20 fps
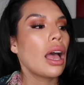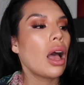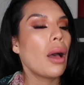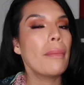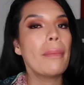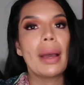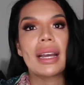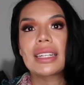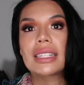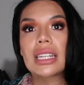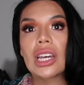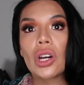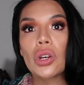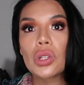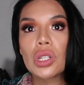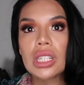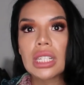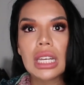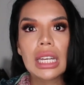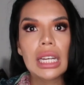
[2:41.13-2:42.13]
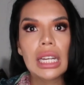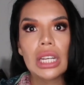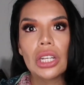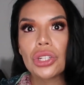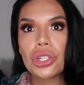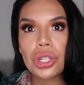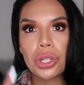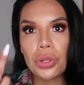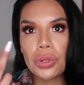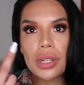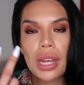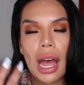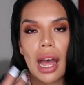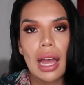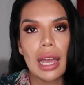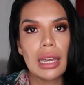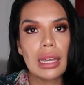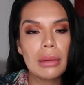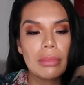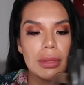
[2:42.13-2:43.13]
Mexico City 2
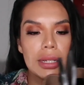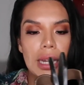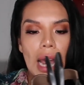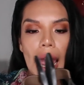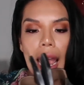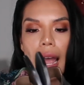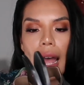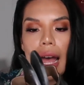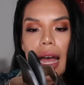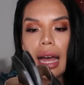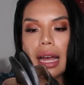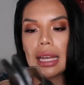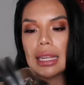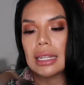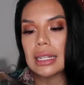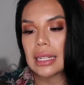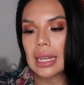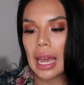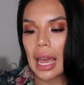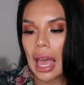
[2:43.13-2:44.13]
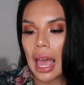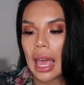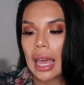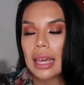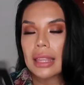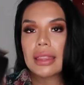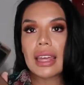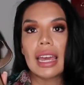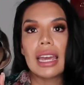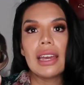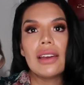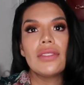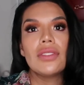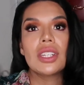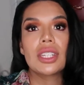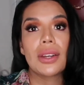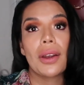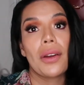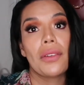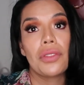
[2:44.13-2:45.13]
times, and they have
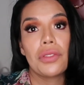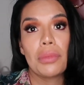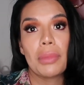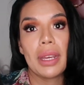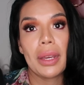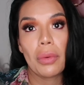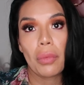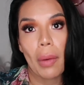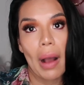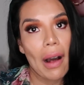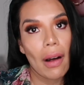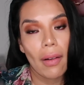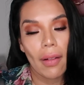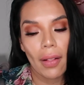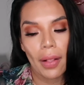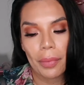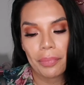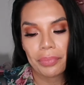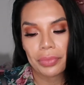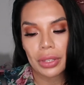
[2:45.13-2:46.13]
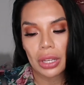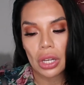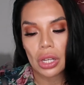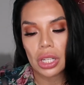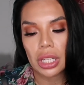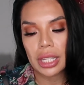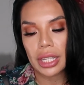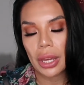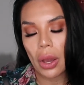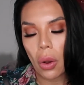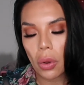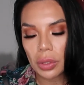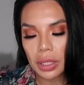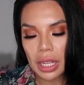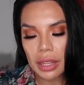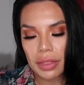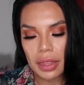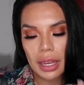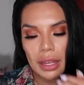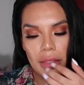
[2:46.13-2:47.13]
served me well. The
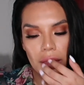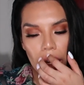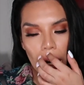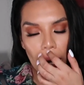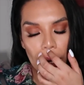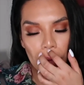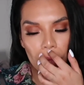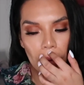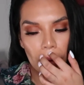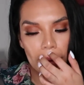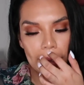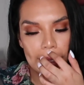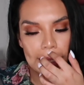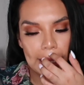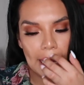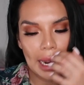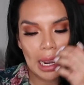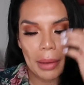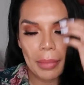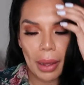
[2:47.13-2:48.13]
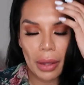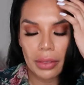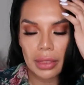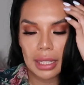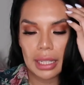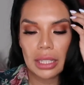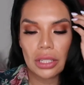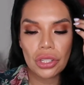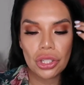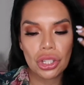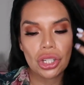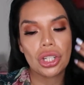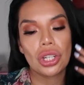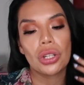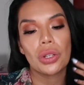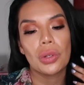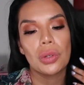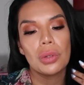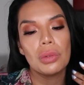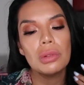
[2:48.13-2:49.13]
only thing that I will say about these
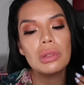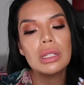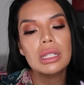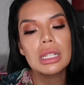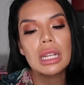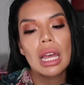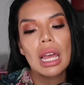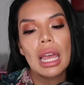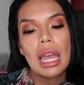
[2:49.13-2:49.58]
shoes